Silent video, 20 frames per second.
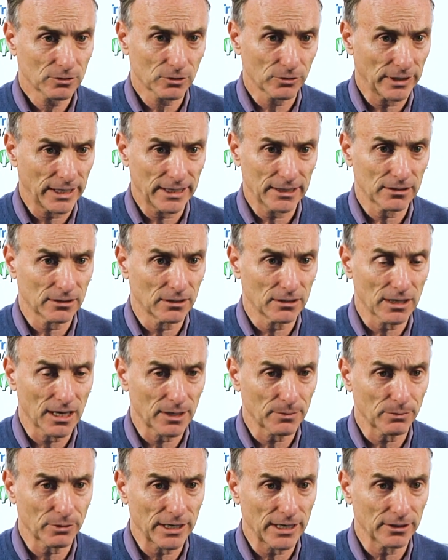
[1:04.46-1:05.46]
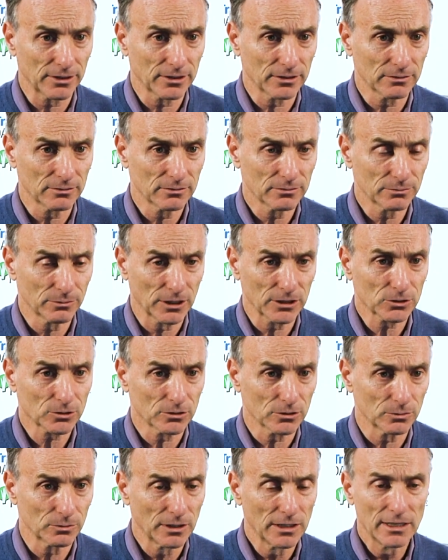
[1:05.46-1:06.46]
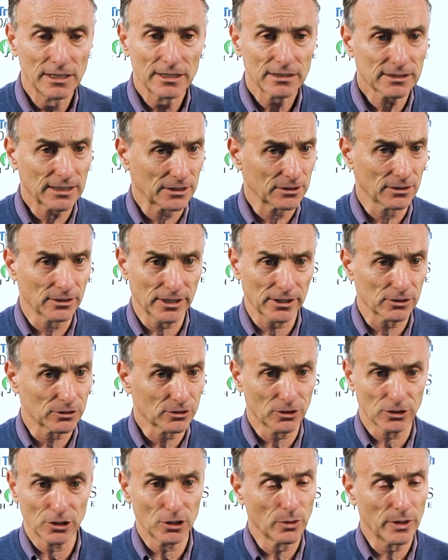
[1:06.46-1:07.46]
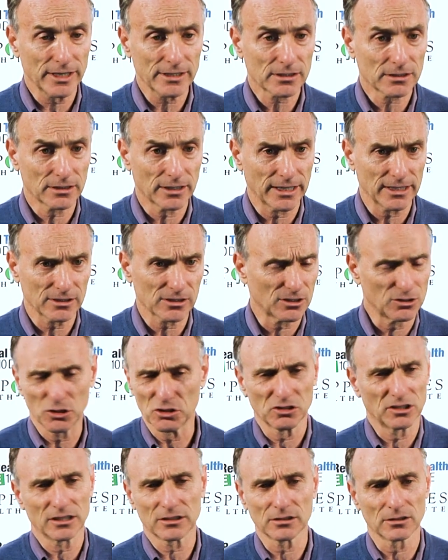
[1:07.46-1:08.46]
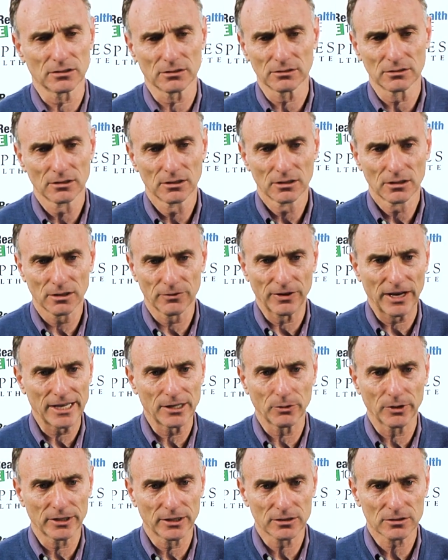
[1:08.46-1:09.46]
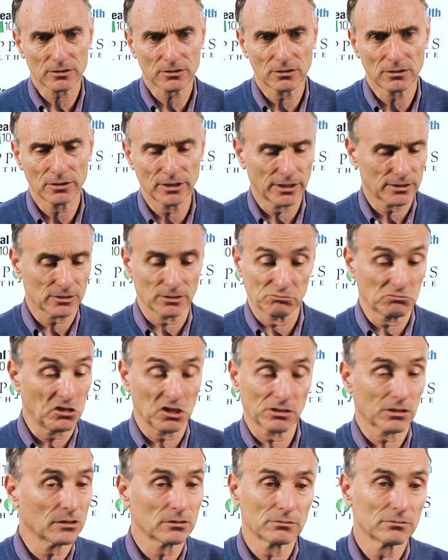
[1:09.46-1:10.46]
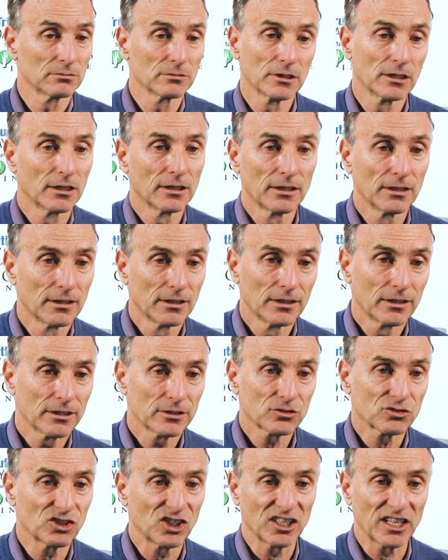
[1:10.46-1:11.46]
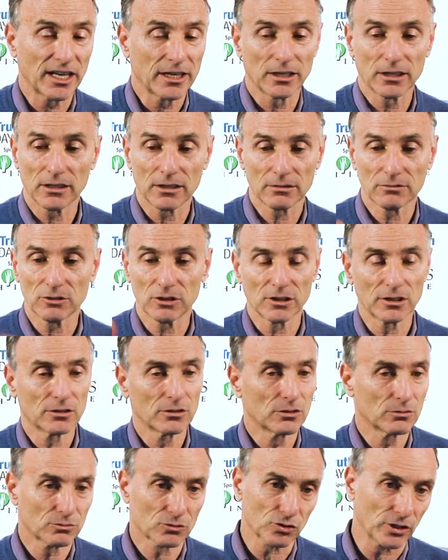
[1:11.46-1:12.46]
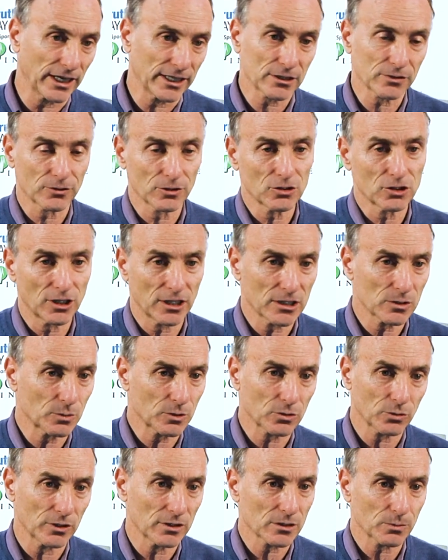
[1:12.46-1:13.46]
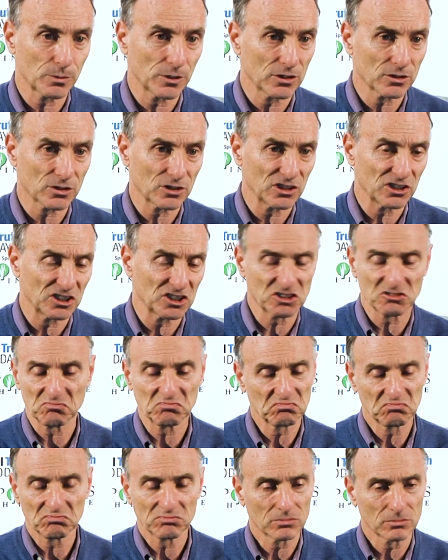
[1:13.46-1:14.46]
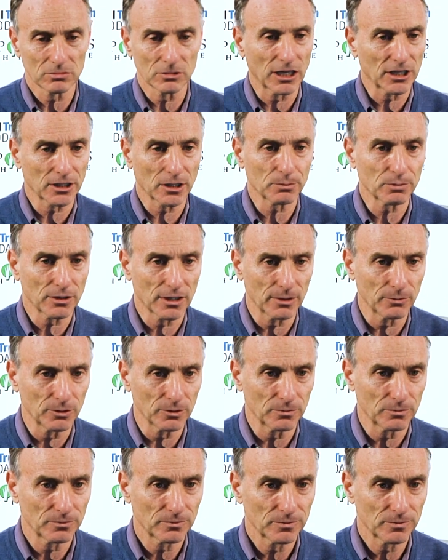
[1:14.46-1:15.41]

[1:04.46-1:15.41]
created the non-browning mushroom sent a letter to the U S D A and said, you don't need to evaluate us. And they said, no, no, it's gene editing. You didn't transfer genes between species. Not our problem.